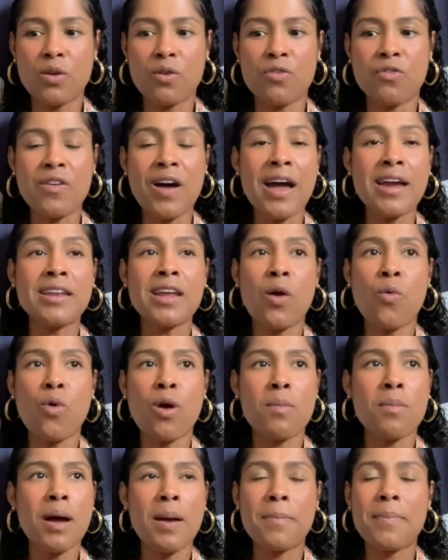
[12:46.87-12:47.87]
find out
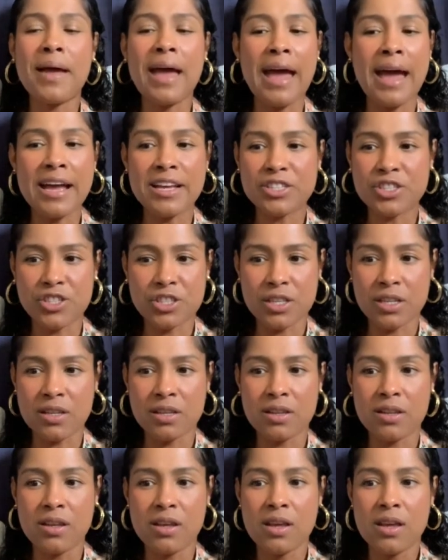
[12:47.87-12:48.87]
what my
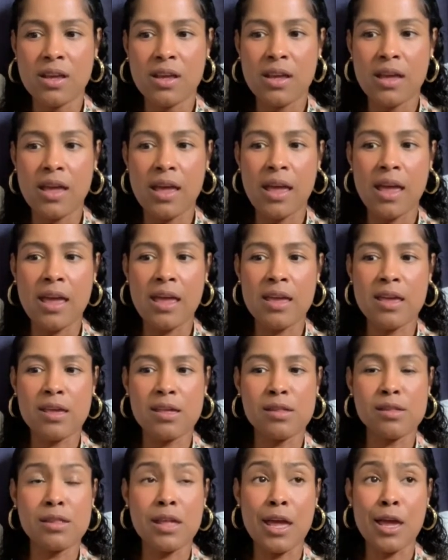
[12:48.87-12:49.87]
passion
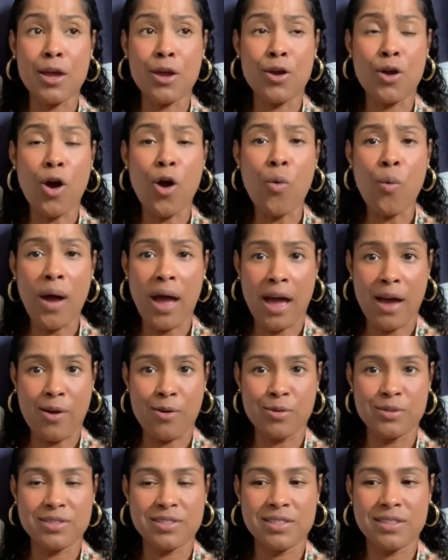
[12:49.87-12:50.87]
is and go
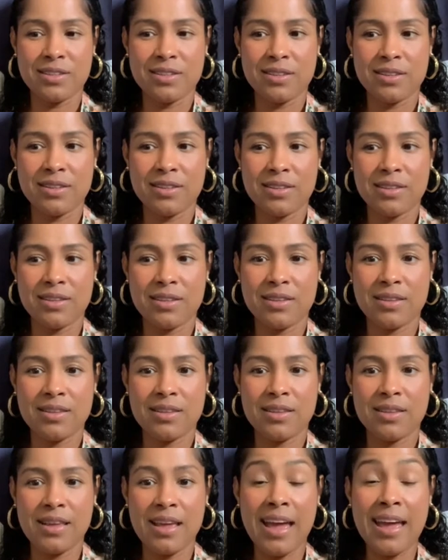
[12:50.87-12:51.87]
out
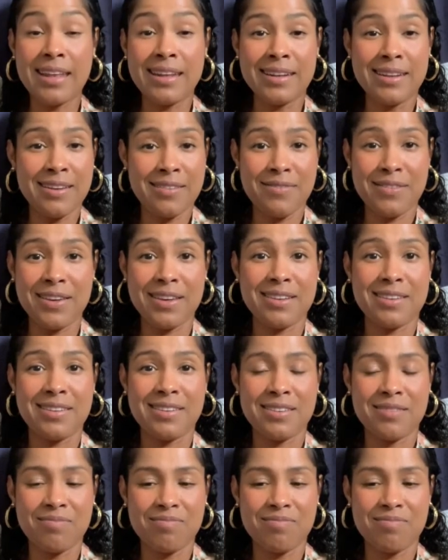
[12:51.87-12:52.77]
and live it.